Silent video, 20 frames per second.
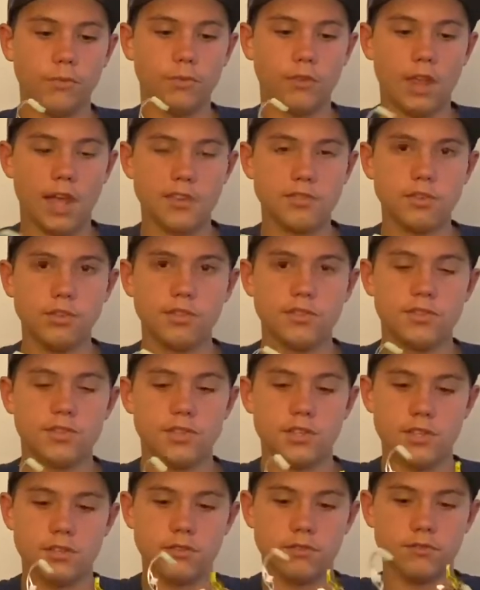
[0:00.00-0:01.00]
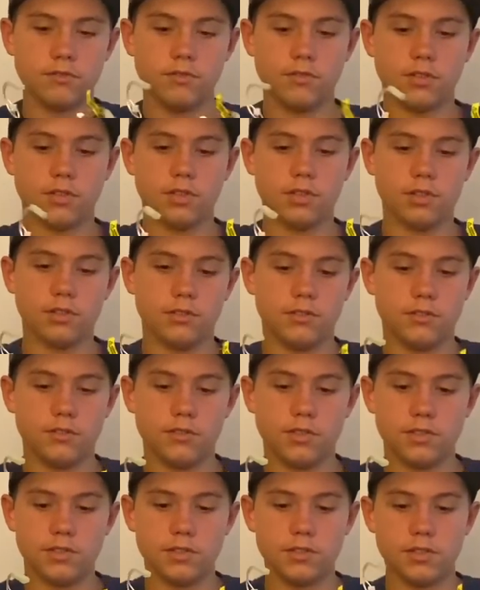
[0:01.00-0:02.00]
as you can see,
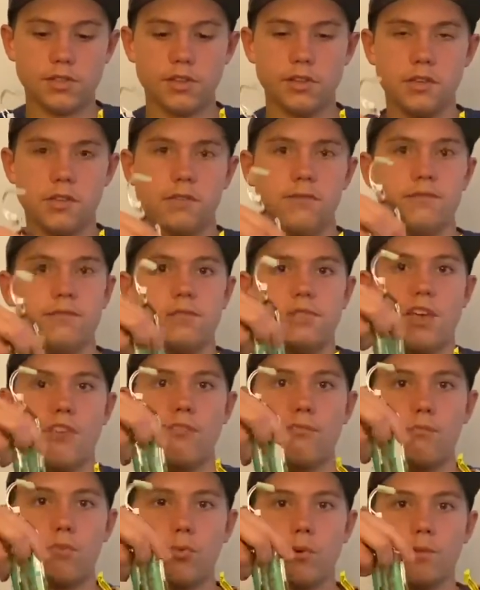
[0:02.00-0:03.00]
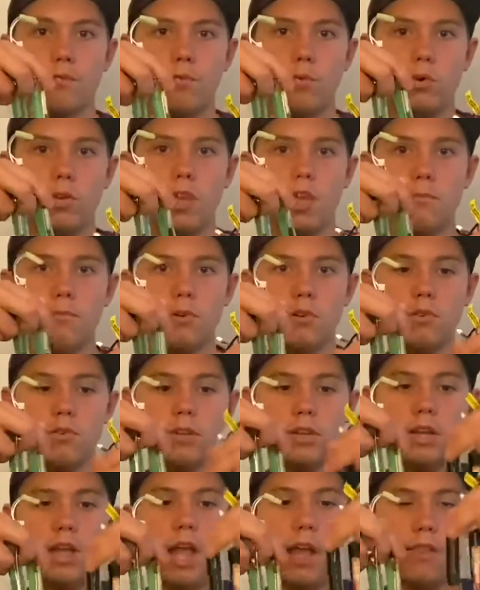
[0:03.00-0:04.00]
this is a 7.4
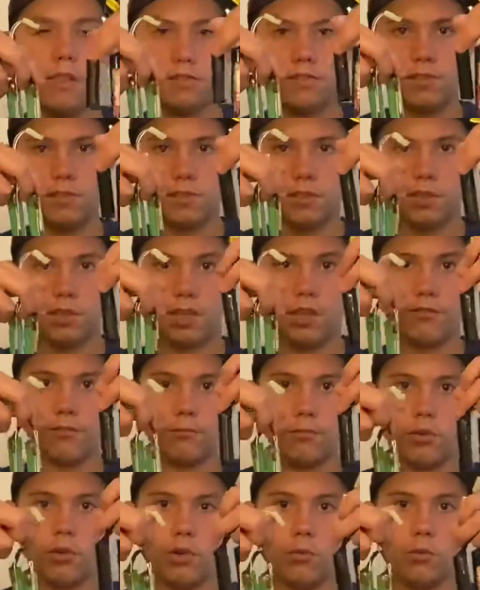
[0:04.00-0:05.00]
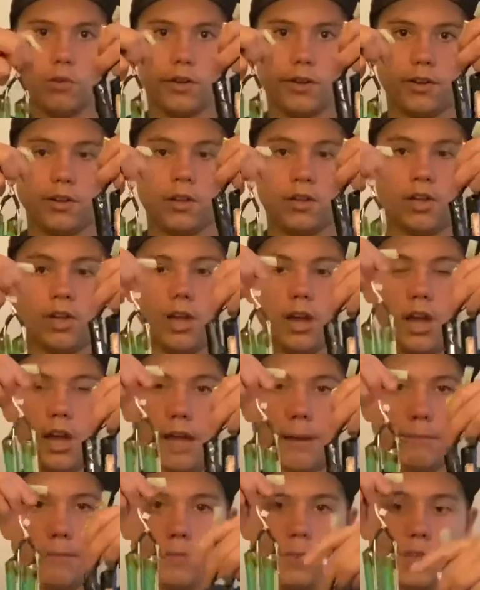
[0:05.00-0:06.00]
LiPo, and this is an
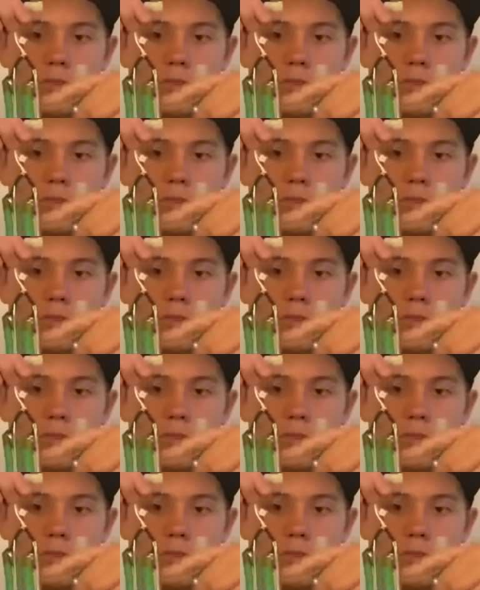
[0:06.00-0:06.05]
11.1.